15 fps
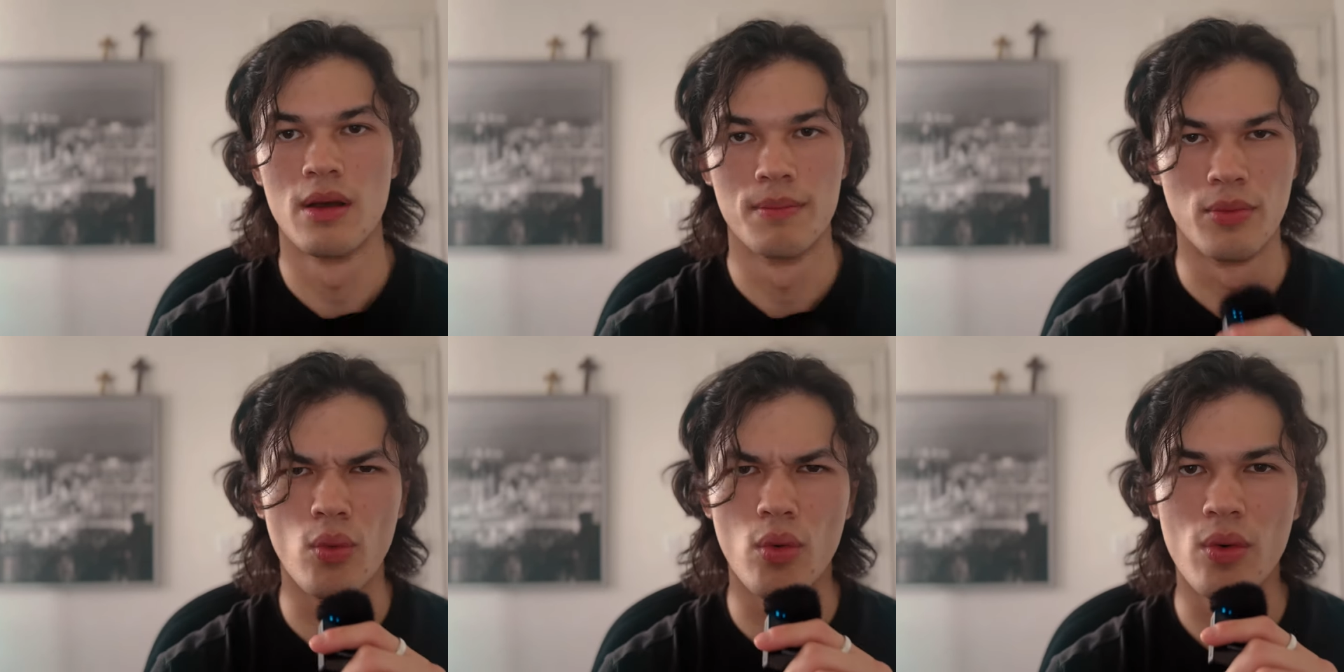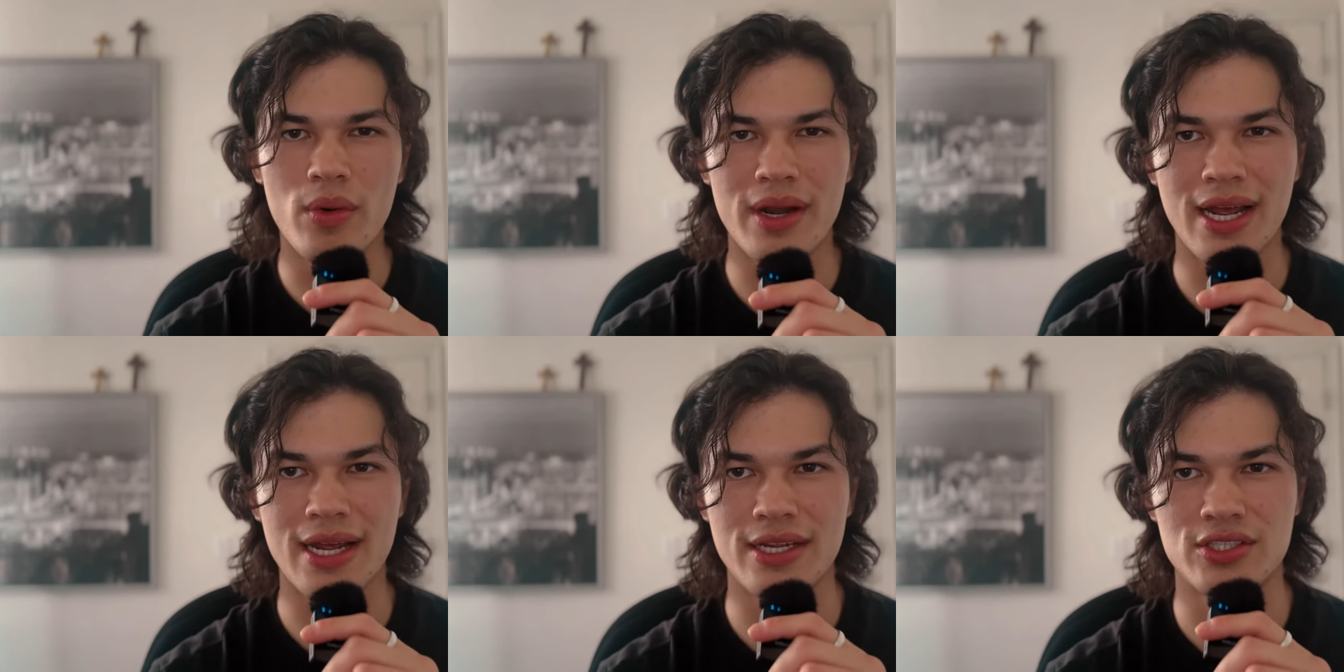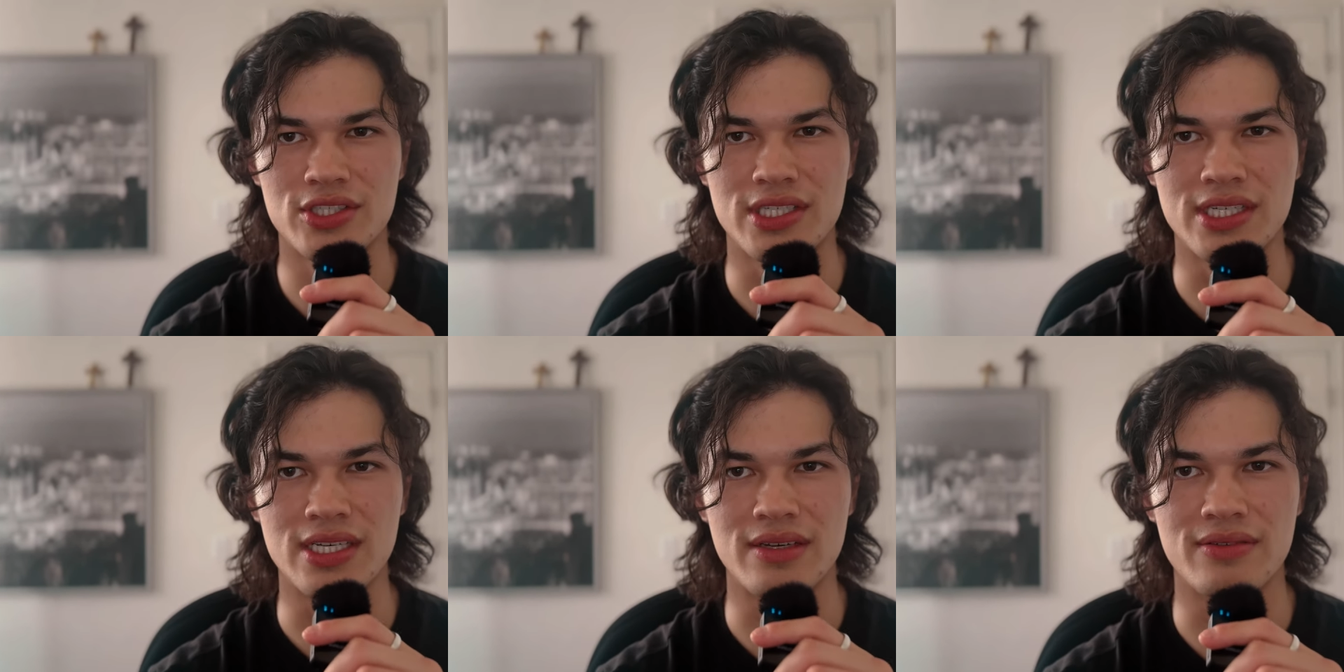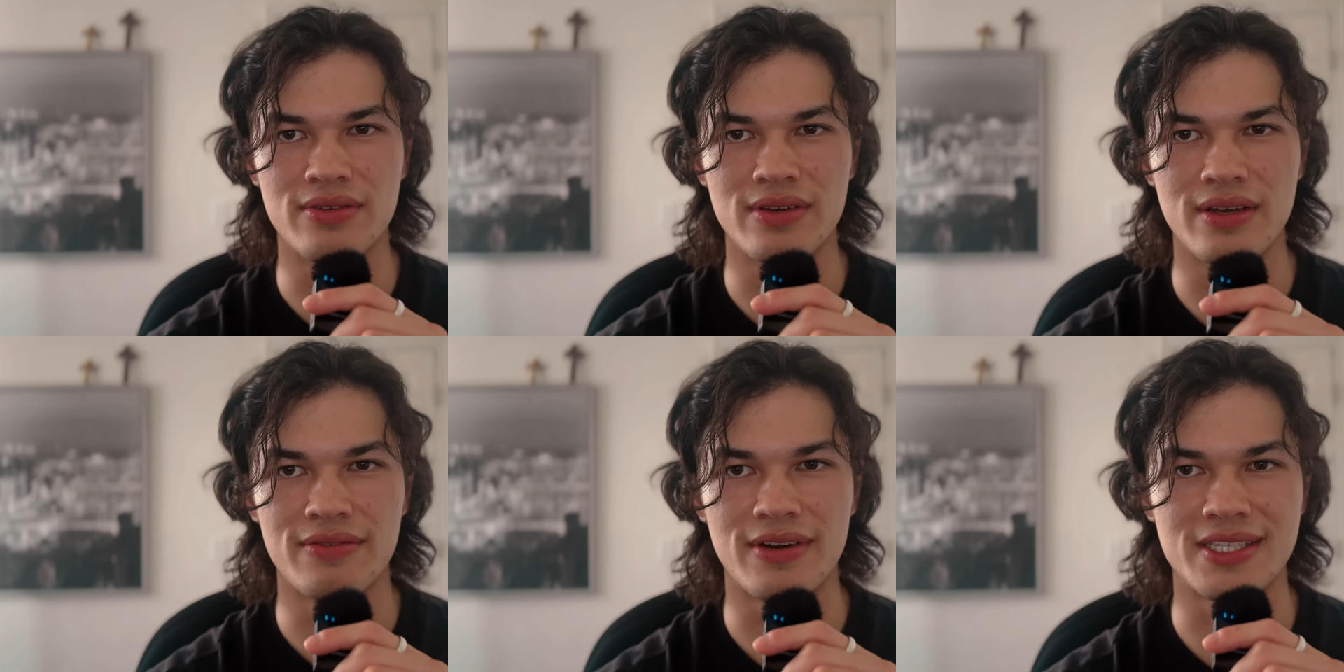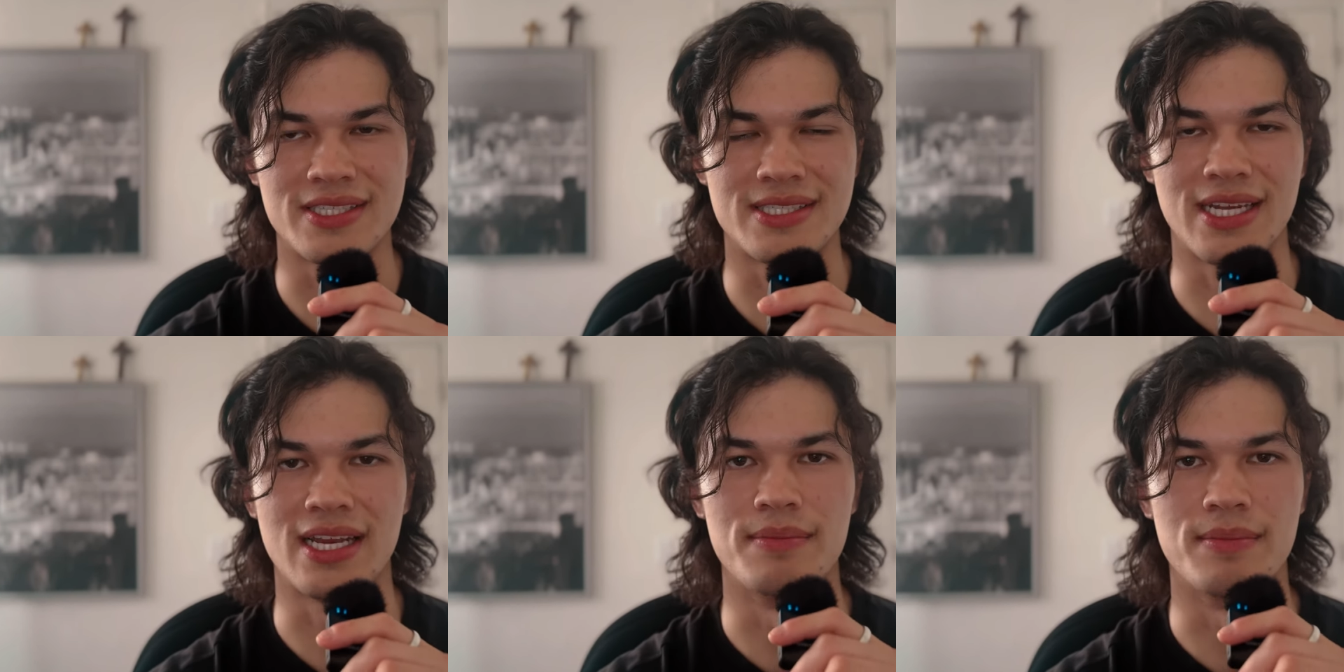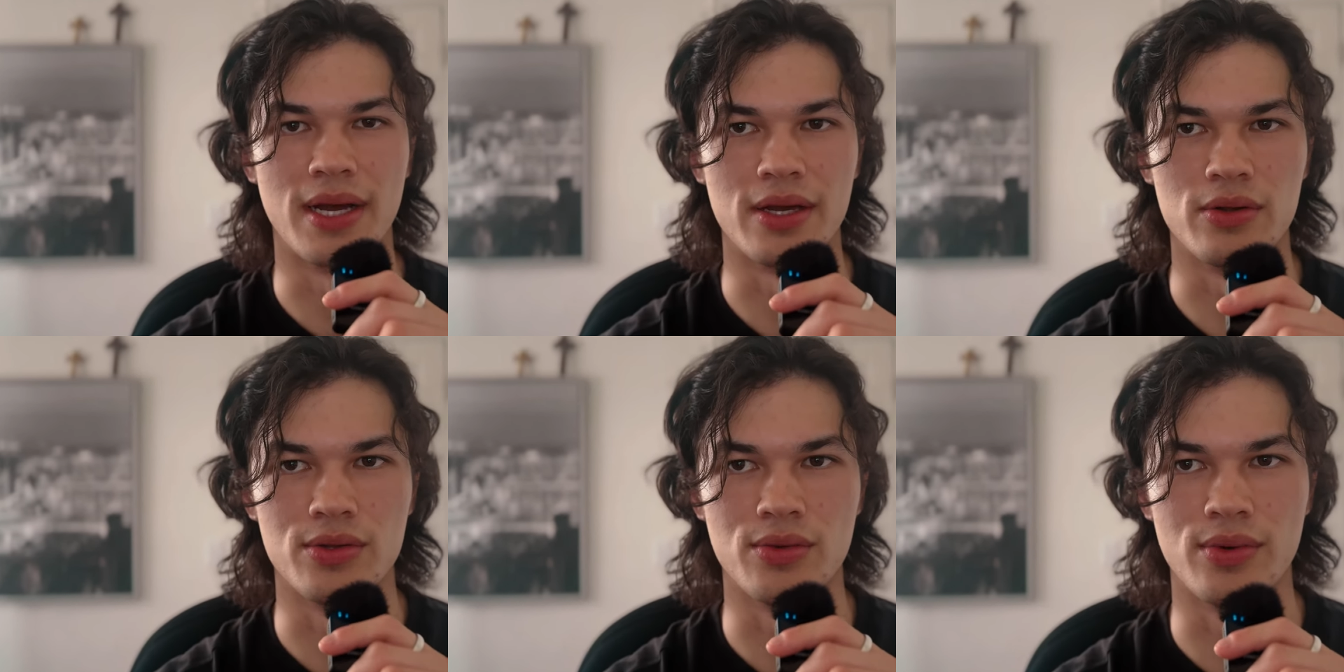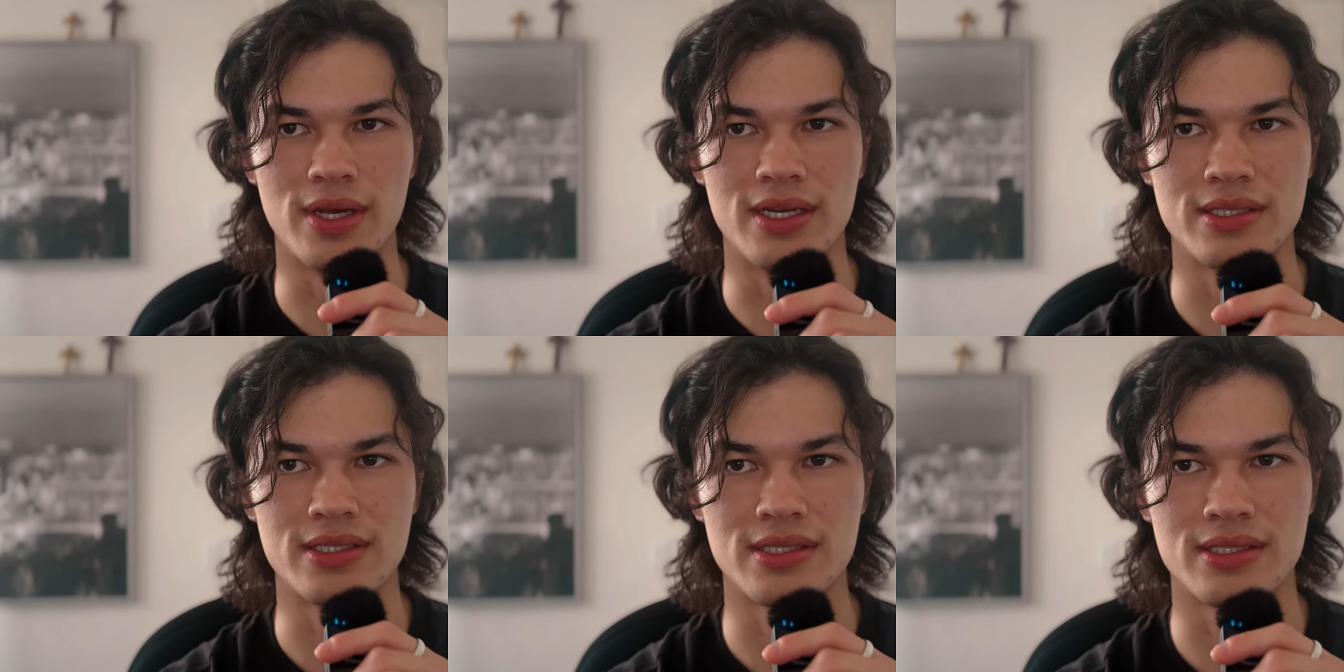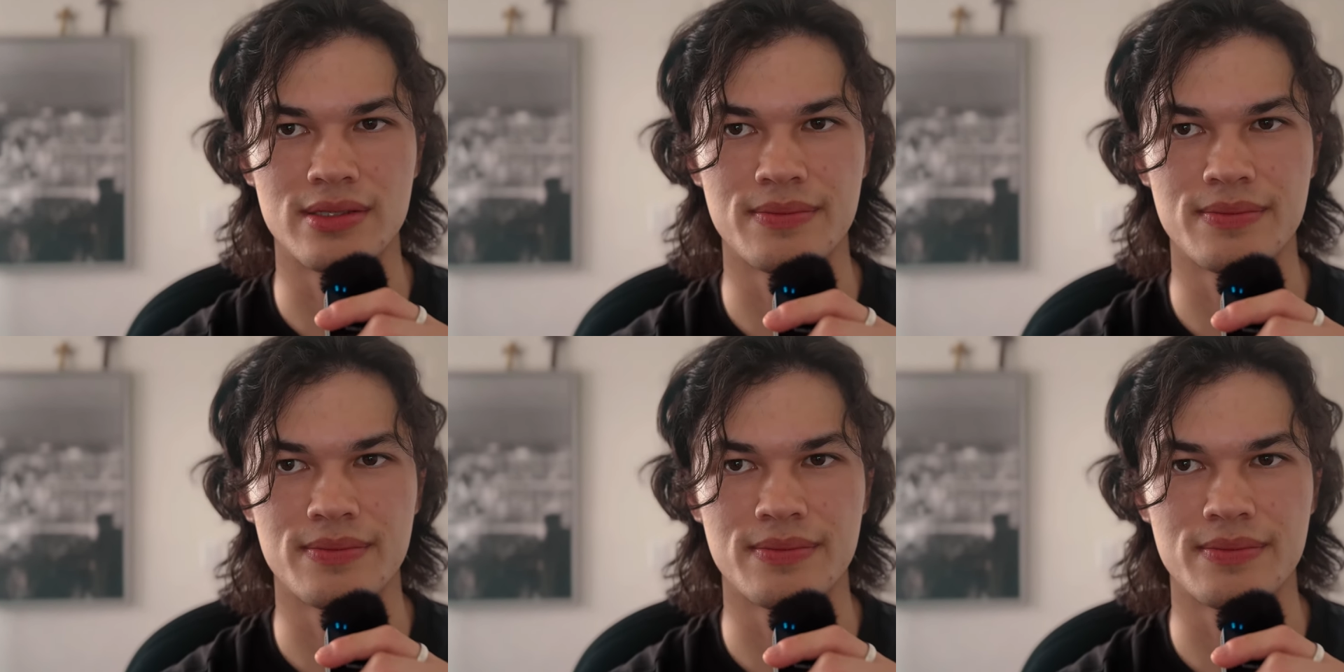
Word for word: But what would I achieve if I stayed in my old ways?